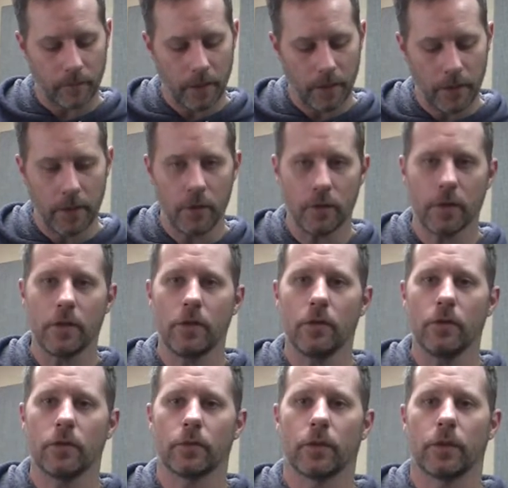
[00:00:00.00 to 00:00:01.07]
And then you can
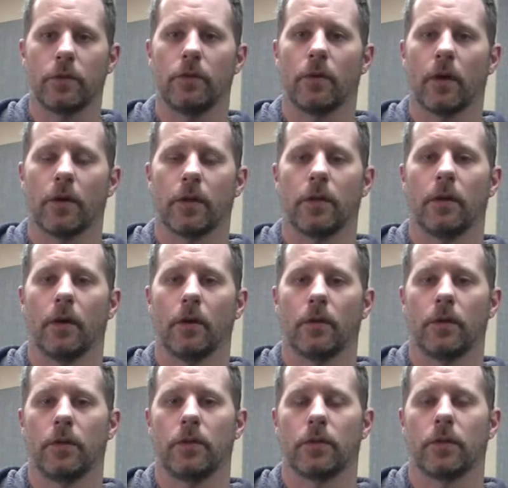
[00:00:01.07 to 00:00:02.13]
use what you've already
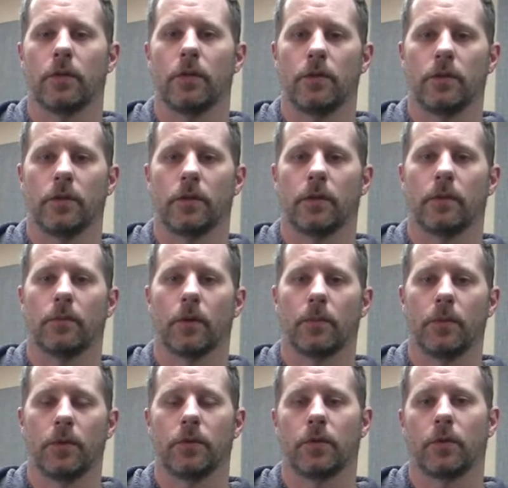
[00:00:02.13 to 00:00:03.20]
known. You can start using it in a more
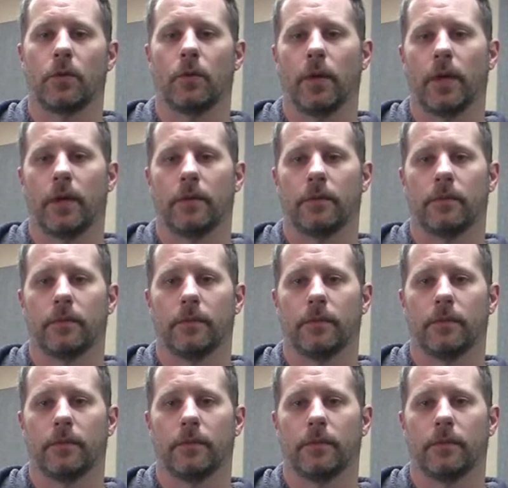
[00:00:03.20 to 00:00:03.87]
musical way.